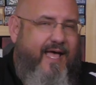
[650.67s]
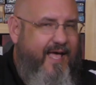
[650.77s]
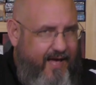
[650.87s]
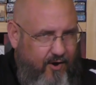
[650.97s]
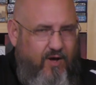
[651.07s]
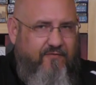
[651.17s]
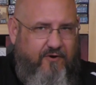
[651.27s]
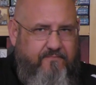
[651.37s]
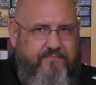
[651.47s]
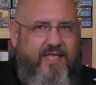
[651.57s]

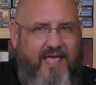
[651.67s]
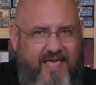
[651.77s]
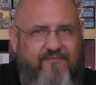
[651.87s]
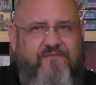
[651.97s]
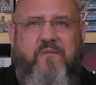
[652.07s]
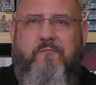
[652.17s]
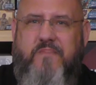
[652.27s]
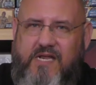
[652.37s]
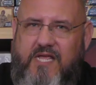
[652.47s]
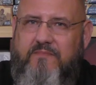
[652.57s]
However, if the
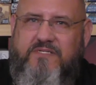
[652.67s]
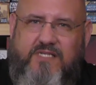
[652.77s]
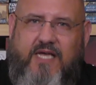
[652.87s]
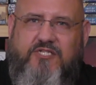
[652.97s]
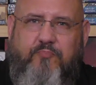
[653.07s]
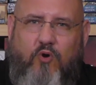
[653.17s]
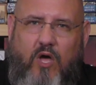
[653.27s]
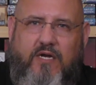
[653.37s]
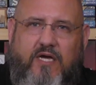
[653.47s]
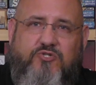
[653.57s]
medium sized
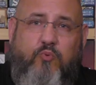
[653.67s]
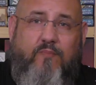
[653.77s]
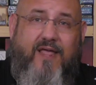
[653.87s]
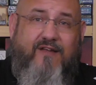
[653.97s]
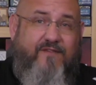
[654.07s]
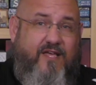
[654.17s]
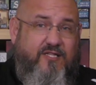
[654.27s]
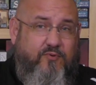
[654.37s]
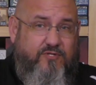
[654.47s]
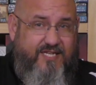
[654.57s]
products were made
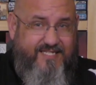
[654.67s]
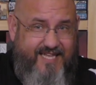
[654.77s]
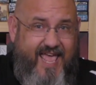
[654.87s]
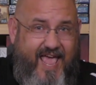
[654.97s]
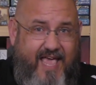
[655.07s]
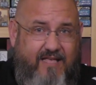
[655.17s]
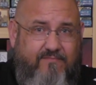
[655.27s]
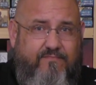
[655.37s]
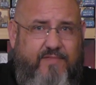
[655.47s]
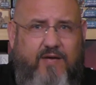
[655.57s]
available today,
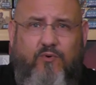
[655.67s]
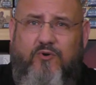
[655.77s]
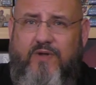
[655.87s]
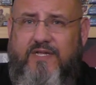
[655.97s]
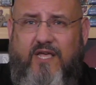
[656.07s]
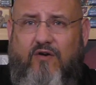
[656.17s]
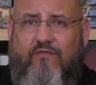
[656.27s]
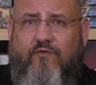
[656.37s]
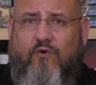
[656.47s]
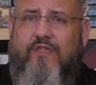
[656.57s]
they would retail
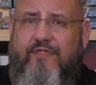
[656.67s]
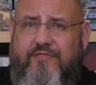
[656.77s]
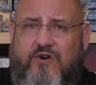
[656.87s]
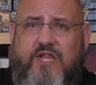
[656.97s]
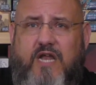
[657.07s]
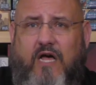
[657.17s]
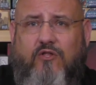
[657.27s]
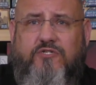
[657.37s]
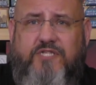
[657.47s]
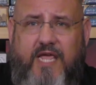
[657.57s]
for
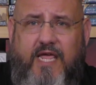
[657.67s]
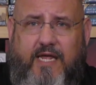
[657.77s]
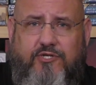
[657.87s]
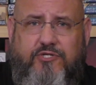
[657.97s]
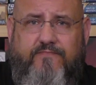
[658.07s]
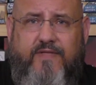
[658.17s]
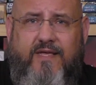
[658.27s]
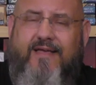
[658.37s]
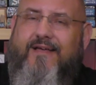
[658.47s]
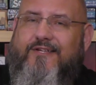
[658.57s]
$30 each.
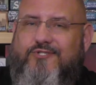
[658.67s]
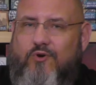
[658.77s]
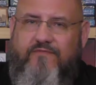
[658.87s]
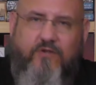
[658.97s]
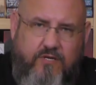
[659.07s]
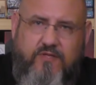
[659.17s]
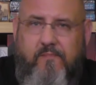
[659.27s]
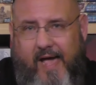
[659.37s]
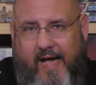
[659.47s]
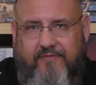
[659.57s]
So if you do the
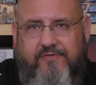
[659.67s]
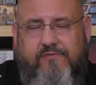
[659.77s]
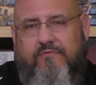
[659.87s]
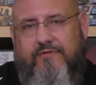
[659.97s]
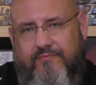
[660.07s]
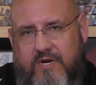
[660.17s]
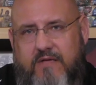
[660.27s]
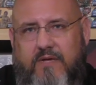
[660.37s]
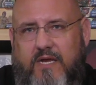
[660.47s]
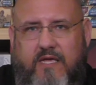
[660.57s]
math,
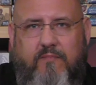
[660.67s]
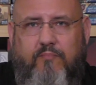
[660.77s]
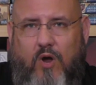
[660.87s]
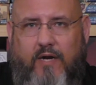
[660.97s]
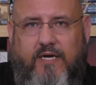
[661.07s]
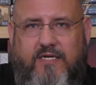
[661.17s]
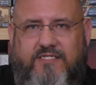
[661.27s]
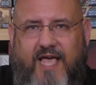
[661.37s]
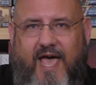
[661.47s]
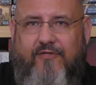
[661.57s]
three medium
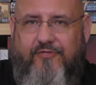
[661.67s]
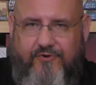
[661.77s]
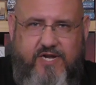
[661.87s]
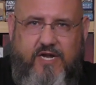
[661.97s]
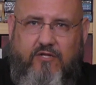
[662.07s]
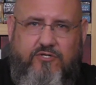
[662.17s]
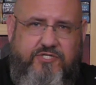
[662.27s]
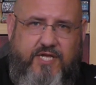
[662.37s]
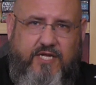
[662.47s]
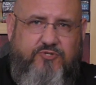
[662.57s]
products at
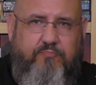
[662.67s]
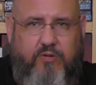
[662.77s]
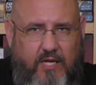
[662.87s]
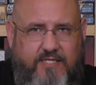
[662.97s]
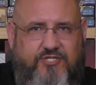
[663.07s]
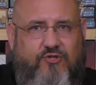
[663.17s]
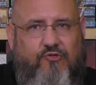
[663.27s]
$30 each plus